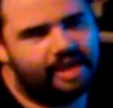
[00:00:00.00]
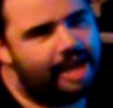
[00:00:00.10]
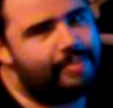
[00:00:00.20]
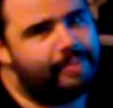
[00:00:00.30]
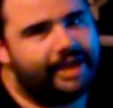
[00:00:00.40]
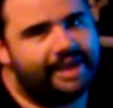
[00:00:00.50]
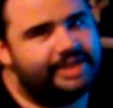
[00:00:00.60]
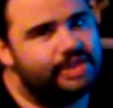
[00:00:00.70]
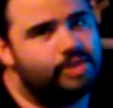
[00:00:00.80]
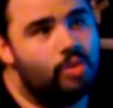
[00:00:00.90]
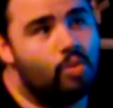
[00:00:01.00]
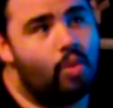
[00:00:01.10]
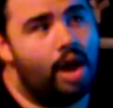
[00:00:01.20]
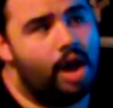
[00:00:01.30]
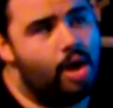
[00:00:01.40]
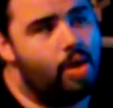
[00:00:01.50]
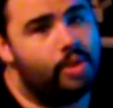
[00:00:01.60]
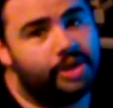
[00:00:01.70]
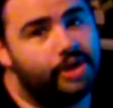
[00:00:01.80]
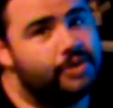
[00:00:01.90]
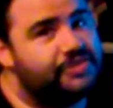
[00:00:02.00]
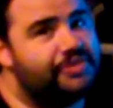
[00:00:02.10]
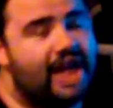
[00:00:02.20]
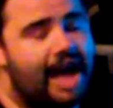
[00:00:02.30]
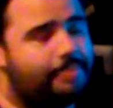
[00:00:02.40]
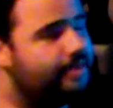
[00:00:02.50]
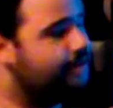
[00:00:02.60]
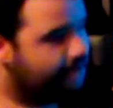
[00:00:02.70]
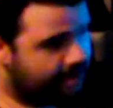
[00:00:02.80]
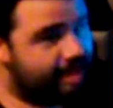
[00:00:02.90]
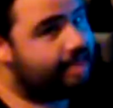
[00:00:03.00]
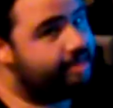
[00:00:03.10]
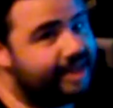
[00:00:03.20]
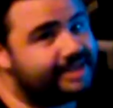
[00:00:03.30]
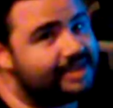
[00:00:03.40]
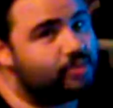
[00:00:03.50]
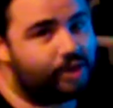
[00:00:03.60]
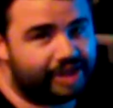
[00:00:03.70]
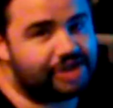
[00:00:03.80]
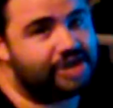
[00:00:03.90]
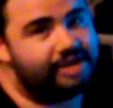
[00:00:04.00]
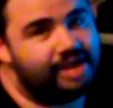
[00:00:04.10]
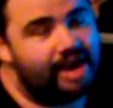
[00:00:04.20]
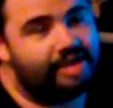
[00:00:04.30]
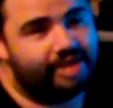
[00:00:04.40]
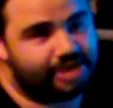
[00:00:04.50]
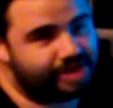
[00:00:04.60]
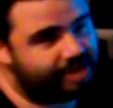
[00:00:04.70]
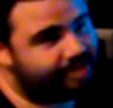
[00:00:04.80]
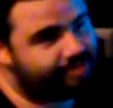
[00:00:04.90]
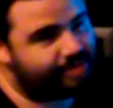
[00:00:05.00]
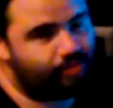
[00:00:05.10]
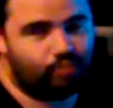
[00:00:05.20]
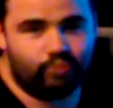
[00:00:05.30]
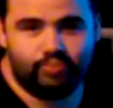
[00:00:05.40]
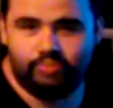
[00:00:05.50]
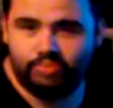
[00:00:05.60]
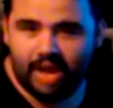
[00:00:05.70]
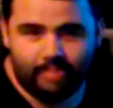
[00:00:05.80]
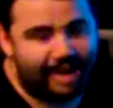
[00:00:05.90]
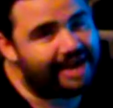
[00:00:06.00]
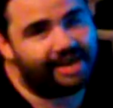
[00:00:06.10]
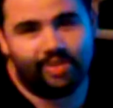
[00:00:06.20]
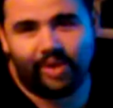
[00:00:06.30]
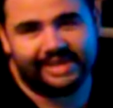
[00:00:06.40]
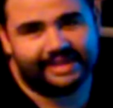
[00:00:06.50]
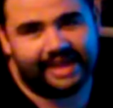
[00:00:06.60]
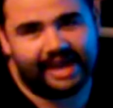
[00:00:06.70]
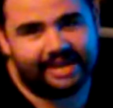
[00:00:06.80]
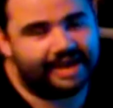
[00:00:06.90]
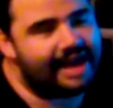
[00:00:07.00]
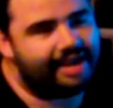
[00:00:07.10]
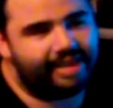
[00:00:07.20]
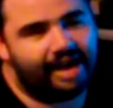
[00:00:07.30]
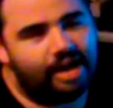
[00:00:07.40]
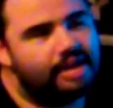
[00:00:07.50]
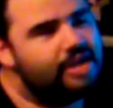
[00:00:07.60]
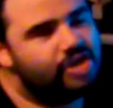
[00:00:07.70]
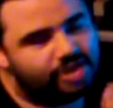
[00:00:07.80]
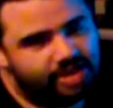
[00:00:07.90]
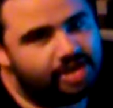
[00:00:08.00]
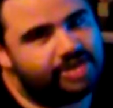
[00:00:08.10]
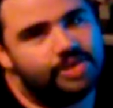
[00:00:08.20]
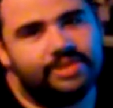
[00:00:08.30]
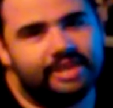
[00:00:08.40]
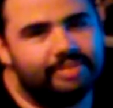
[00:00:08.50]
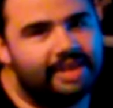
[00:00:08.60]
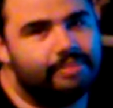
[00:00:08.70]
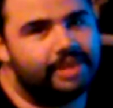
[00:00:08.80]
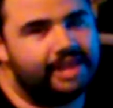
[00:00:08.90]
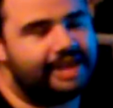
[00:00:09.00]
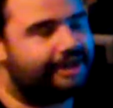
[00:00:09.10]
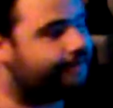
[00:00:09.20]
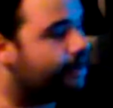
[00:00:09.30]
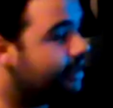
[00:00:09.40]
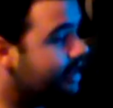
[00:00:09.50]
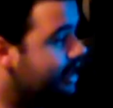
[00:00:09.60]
Epic Mickey 2, whoa, huge flop. This is where they should have gone. They should have abandoned Wasteland, get out of there, do something completely different.